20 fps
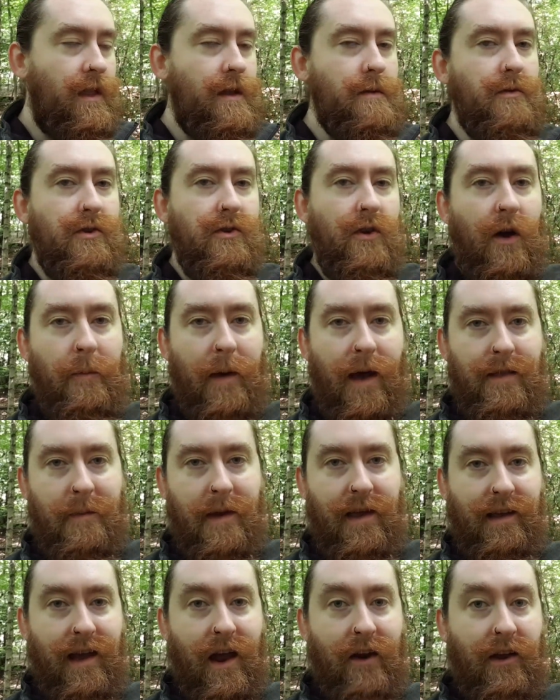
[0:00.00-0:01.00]
not by the
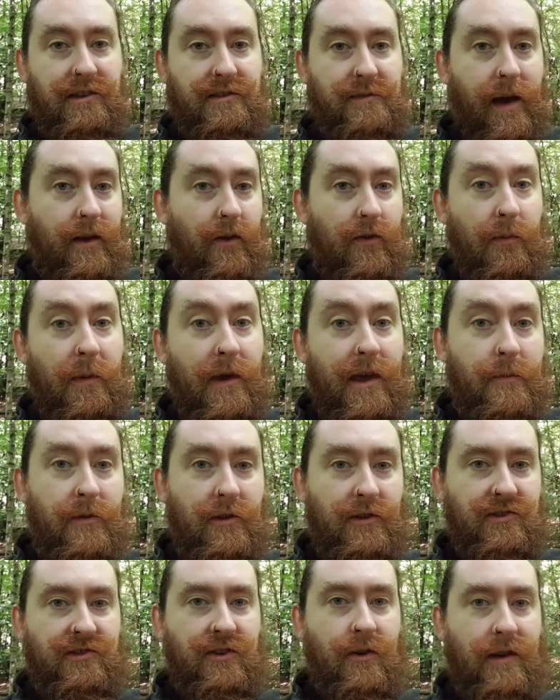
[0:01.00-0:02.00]
main character, by other
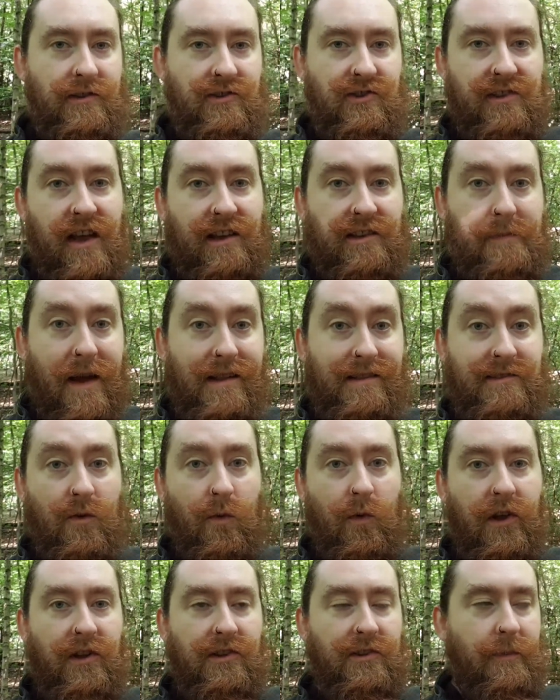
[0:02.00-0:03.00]
people, so it just expands the
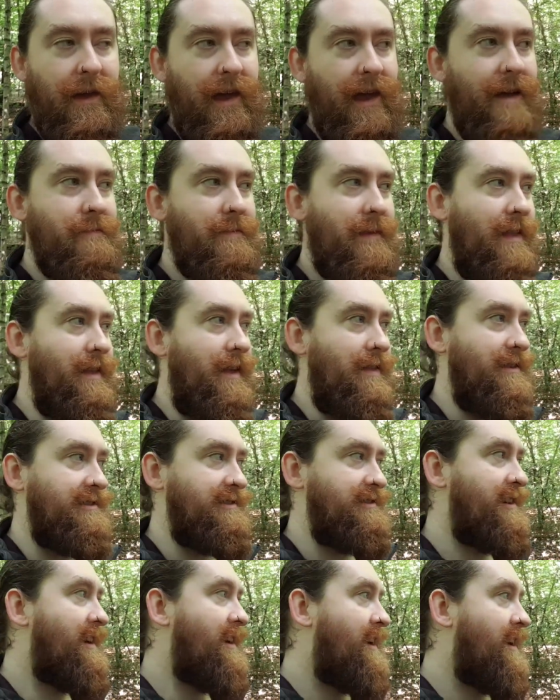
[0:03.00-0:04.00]
world a bit. And then
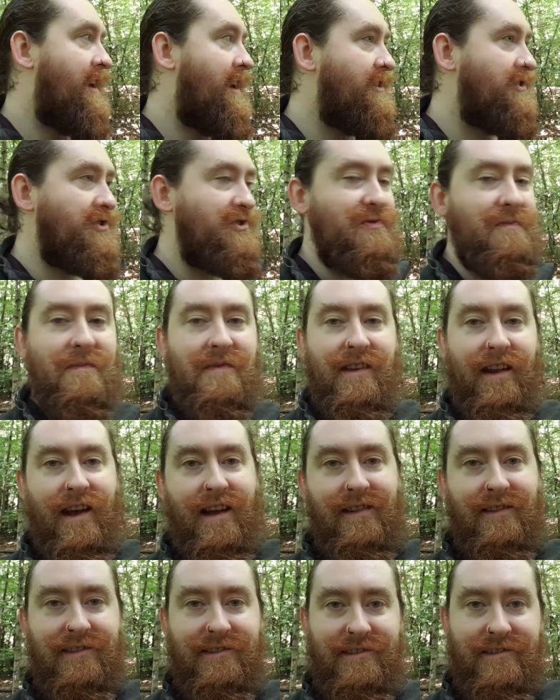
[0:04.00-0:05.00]
there's something
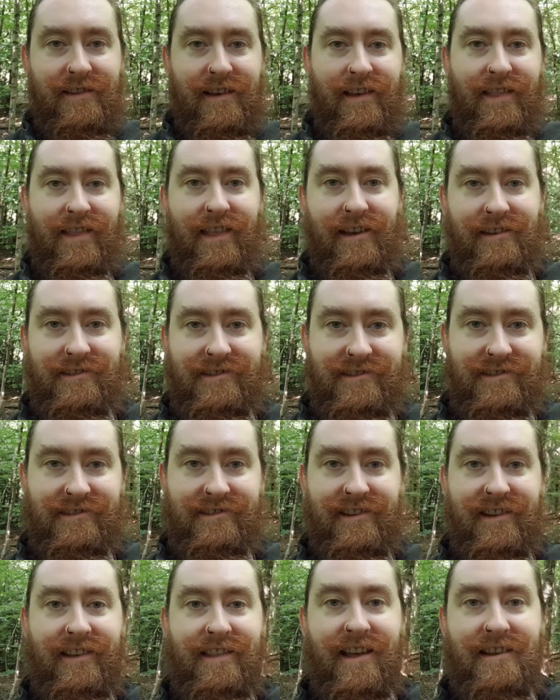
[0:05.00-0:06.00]
else
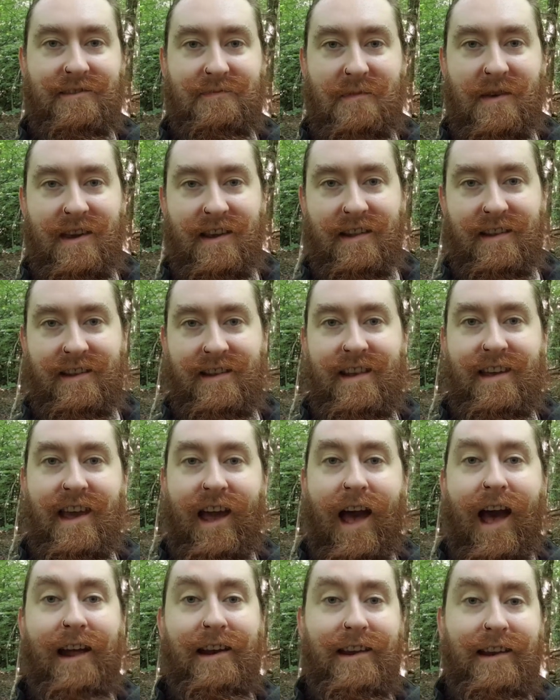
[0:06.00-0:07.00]
that's been
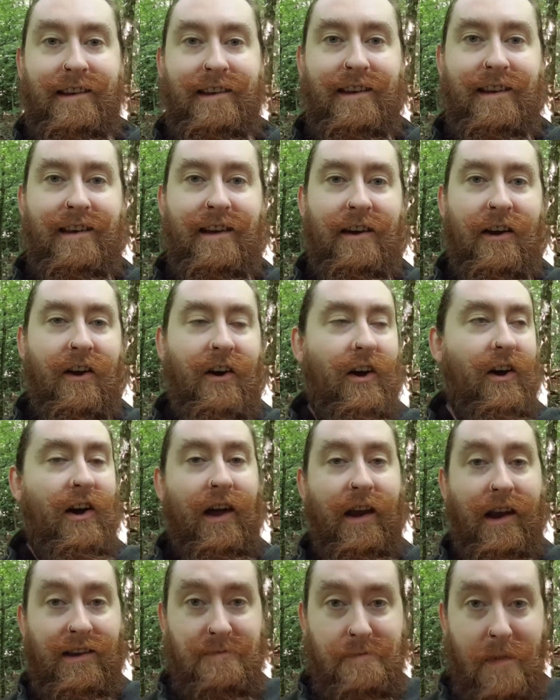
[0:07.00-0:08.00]
added or
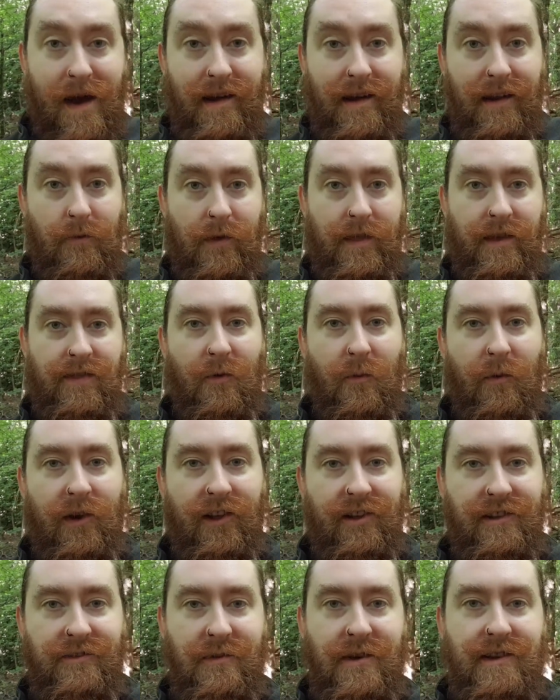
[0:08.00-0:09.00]
expanded within the
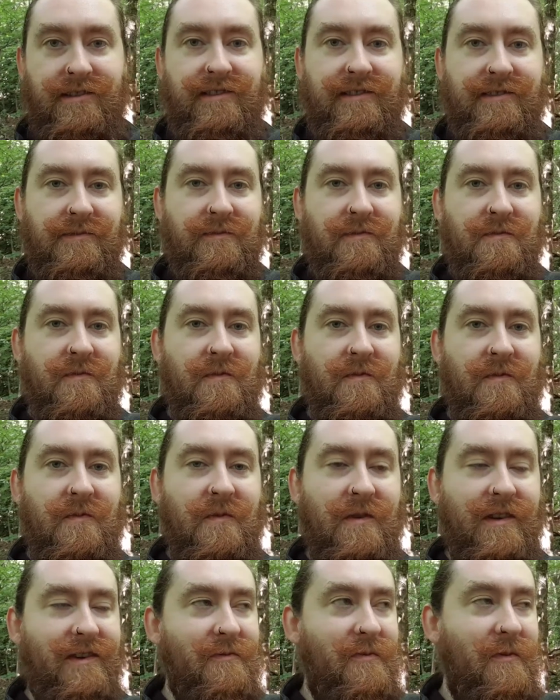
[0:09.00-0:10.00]
world, which
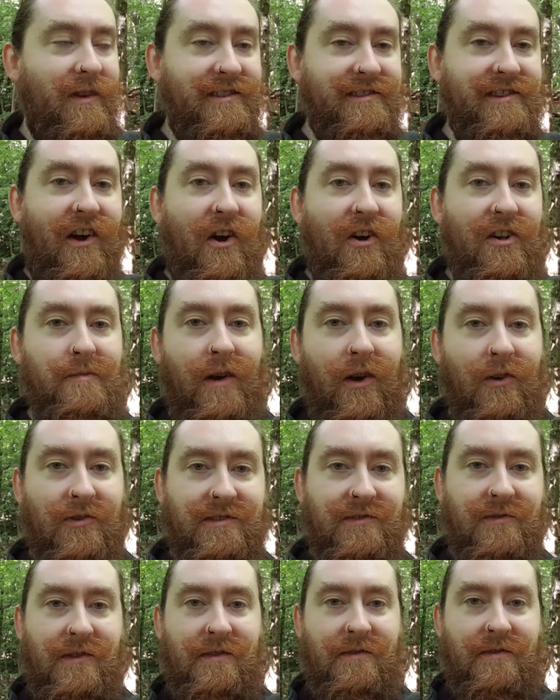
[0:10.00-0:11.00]

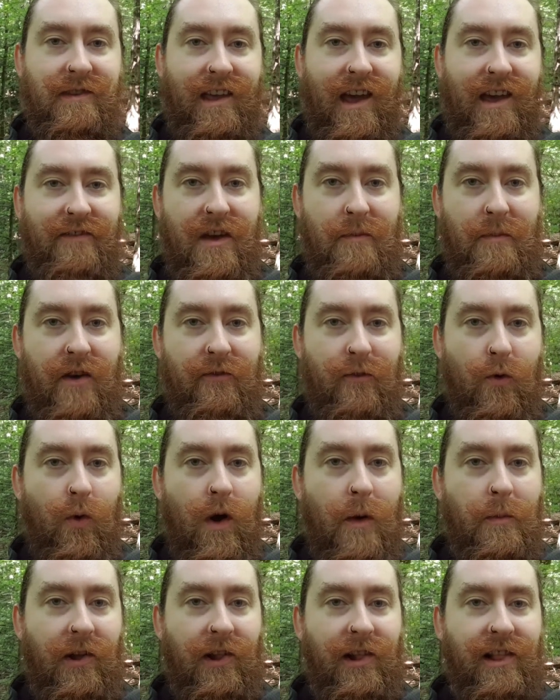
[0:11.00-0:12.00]
almost gave it a bit of a
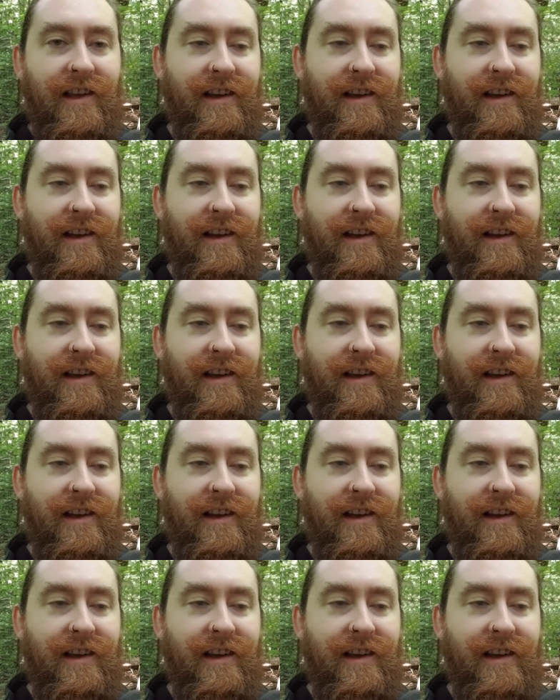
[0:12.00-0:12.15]
wobble,